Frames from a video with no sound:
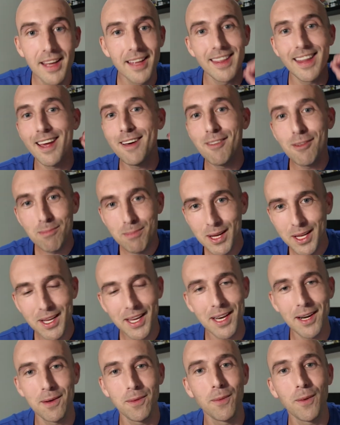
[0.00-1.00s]
They have
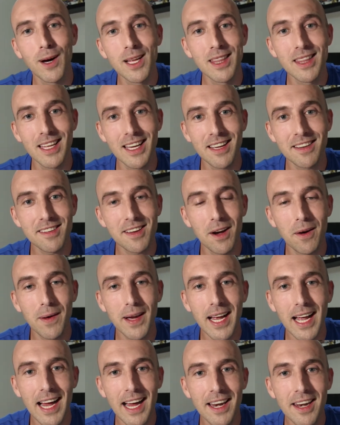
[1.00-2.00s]
1,000,001 things
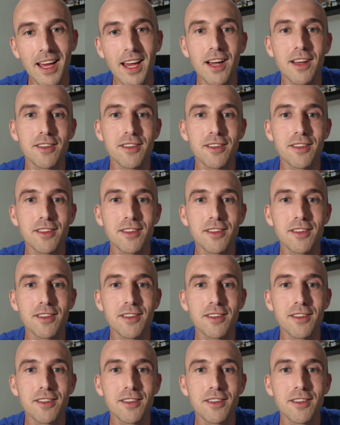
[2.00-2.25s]
going on,